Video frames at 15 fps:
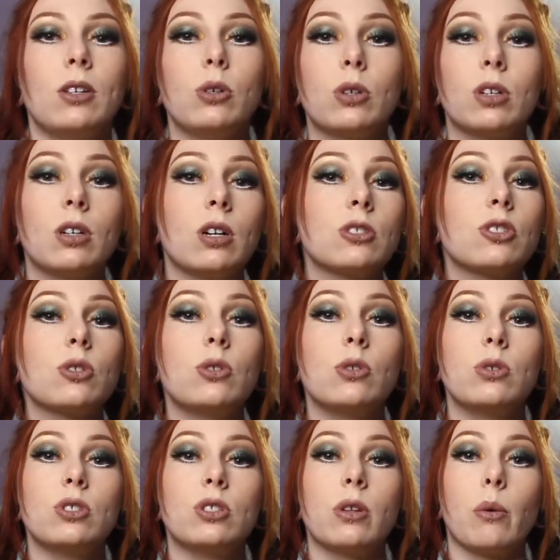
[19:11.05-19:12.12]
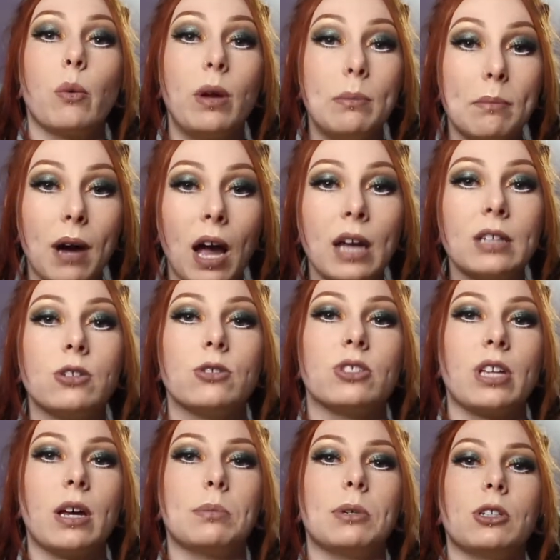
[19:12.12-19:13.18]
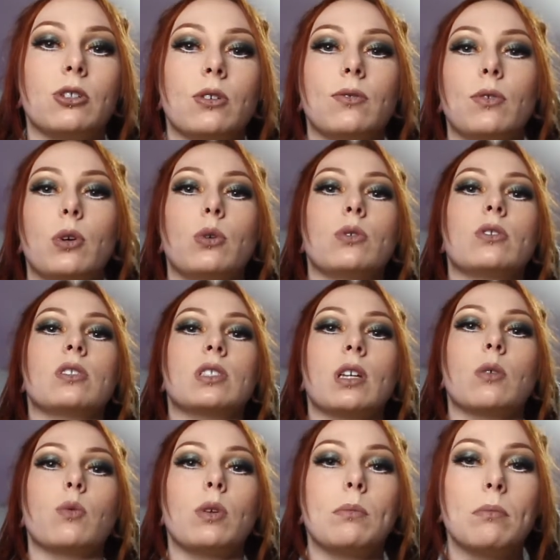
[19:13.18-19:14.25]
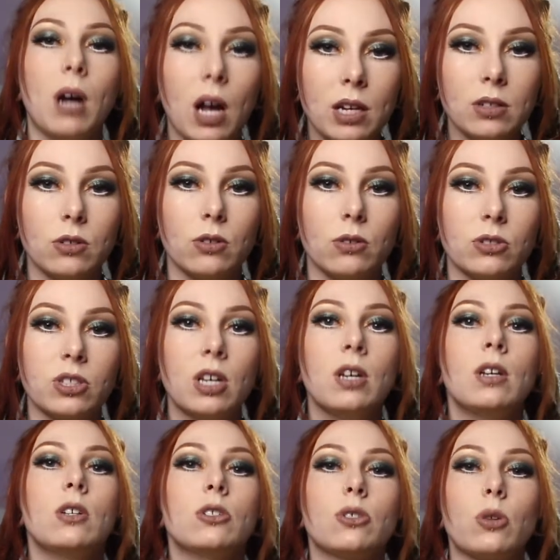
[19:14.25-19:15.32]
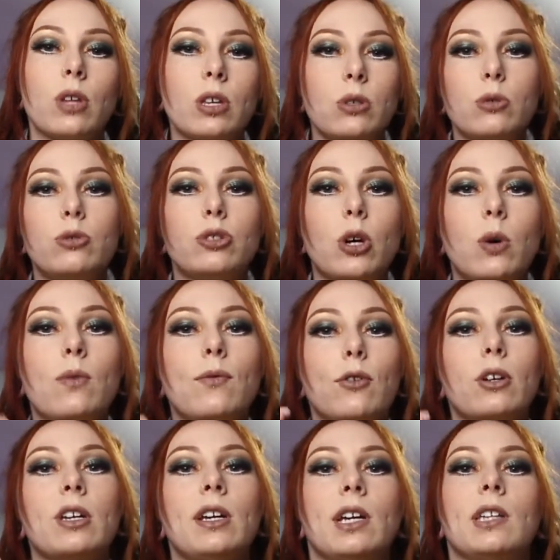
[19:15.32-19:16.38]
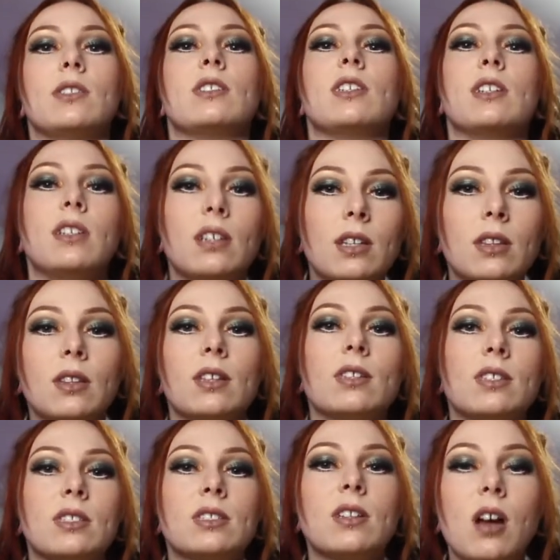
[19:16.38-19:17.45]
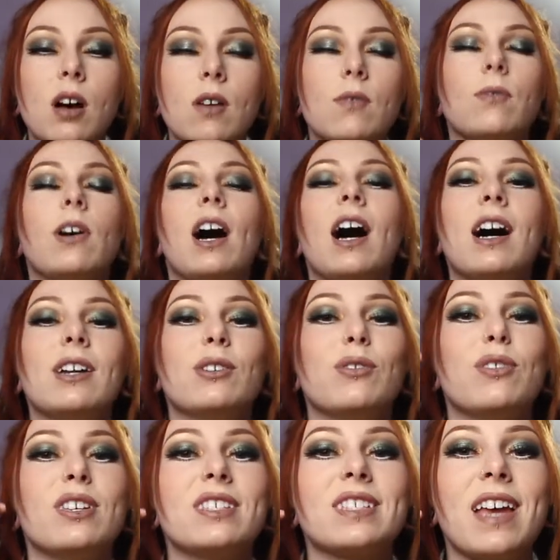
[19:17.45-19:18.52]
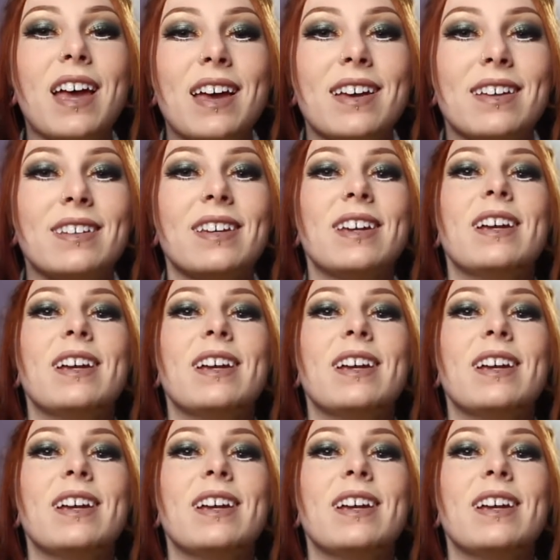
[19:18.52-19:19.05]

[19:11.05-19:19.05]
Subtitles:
You can also use the reminders app on your phone to set reminders so that you don't forget to get this stuff out of this head.